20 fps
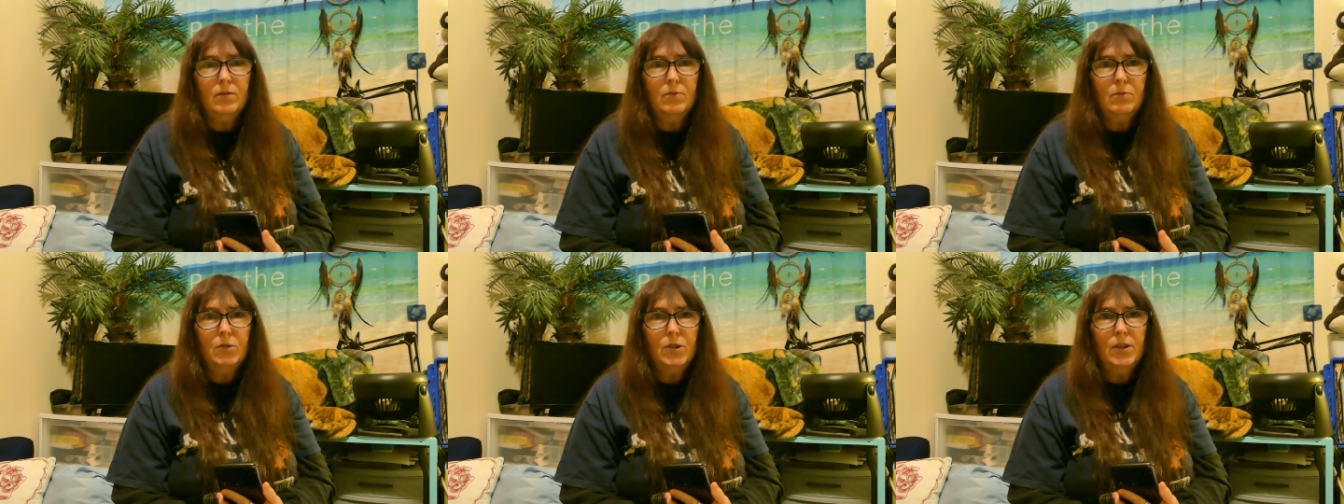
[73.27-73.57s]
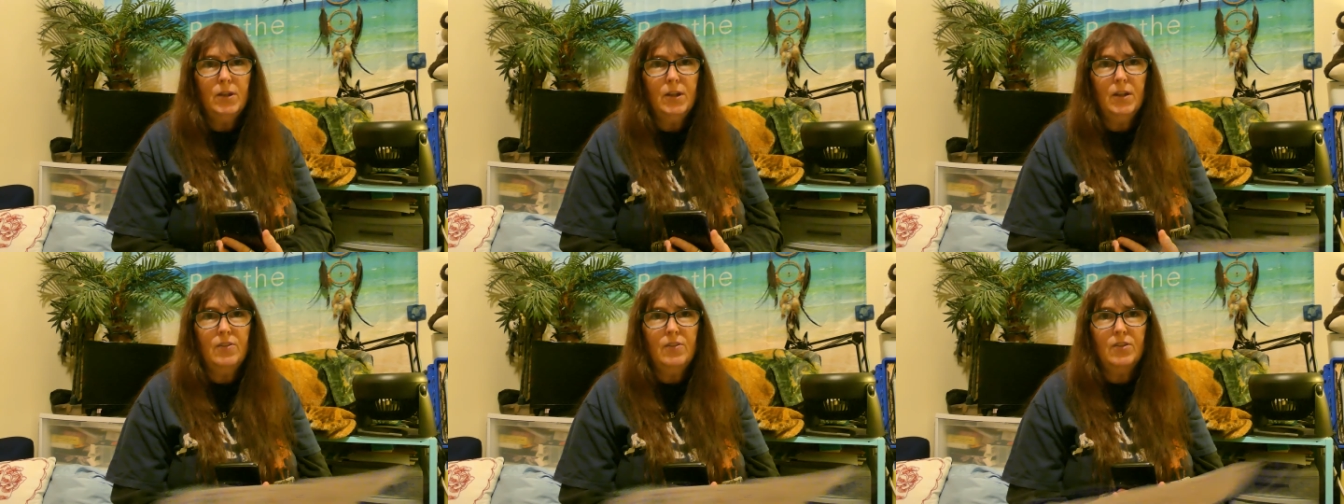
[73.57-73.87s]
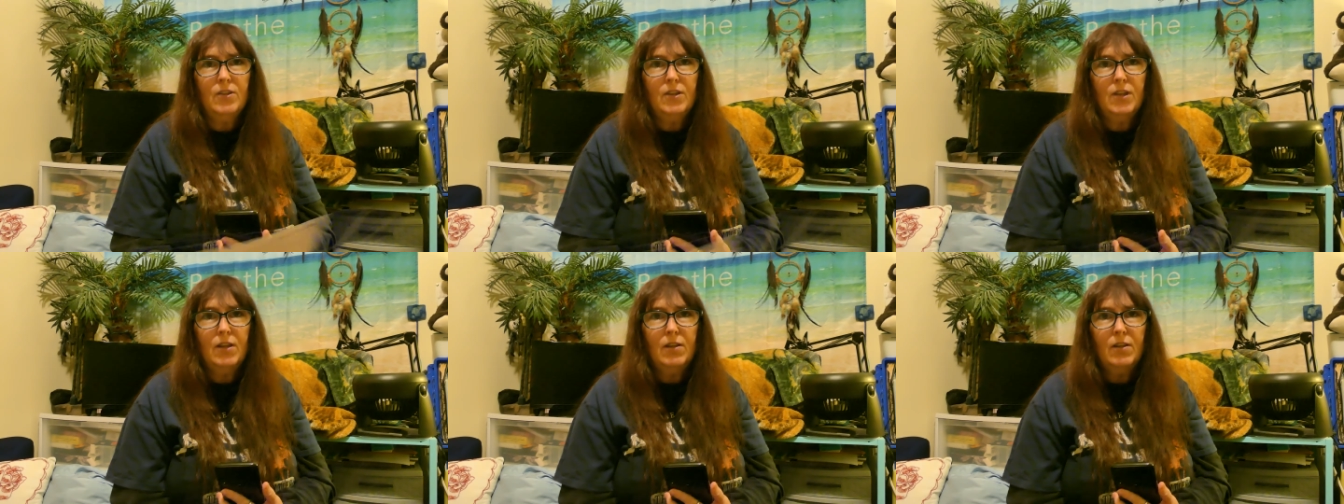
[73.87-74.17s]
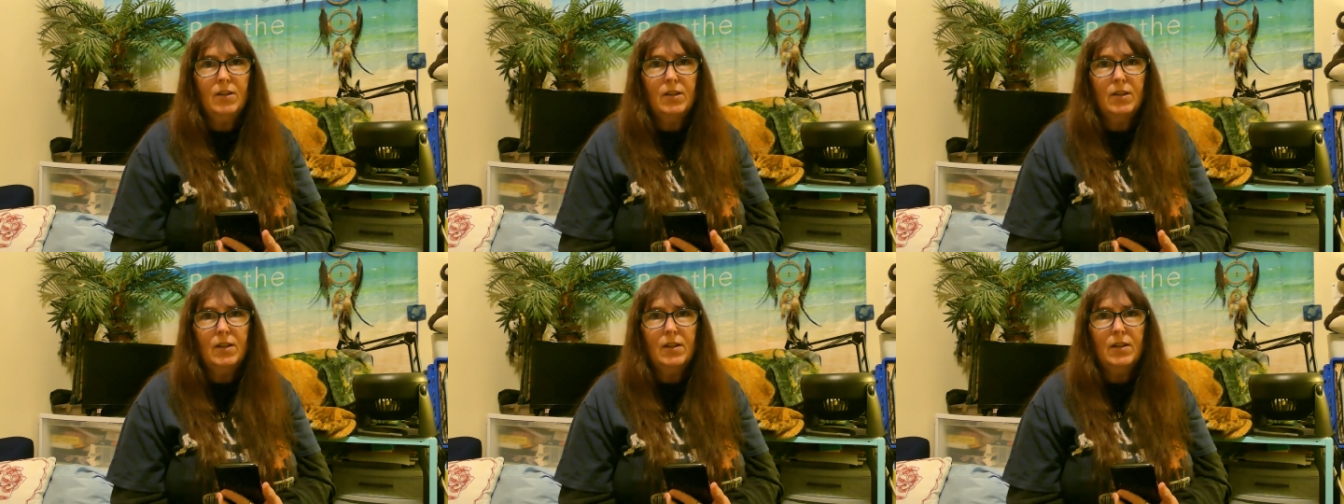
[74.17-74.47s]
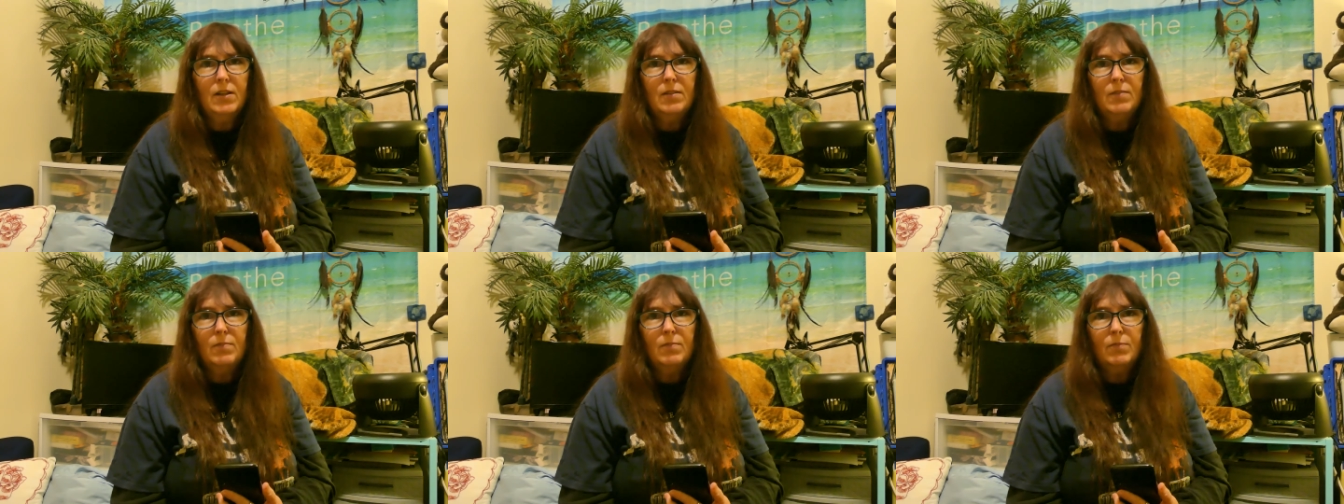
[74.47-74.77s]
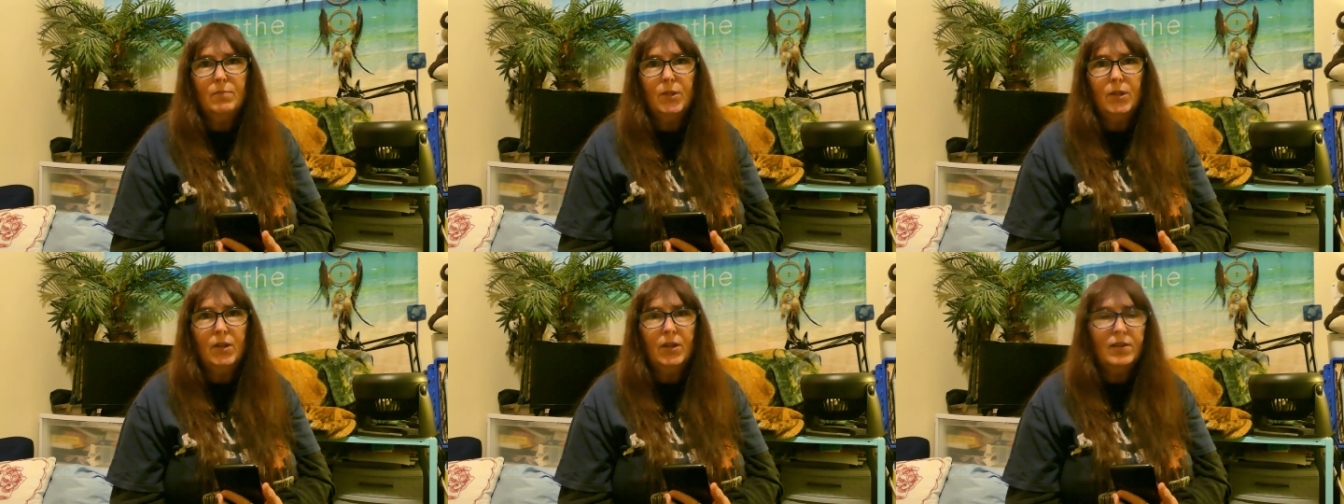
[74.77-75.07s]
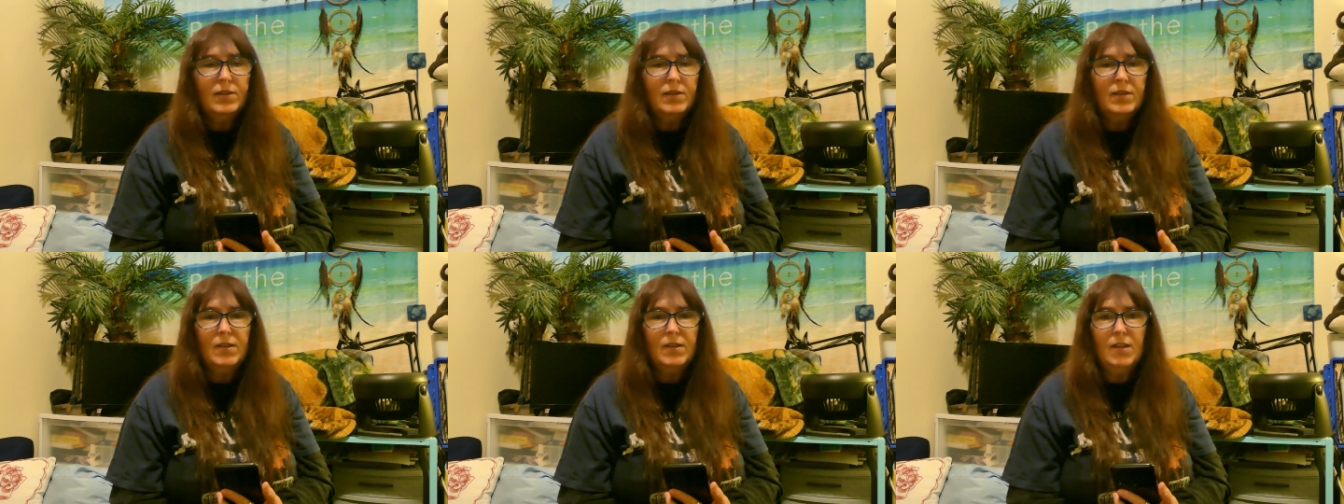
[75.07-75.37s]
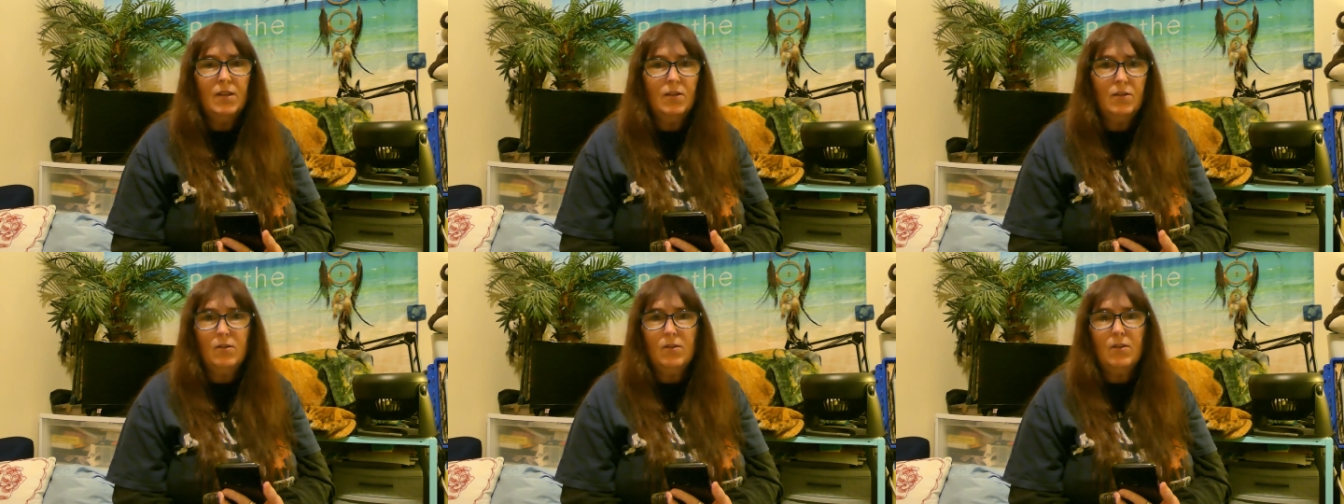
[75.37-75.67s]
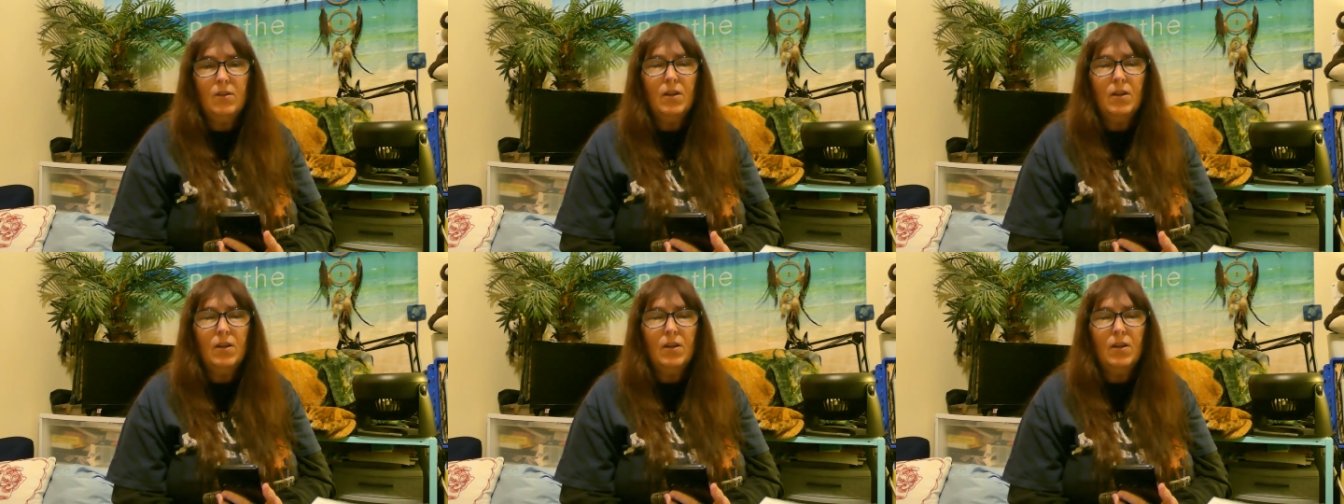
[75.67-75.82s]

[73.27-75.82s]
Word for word: one nationality against the other.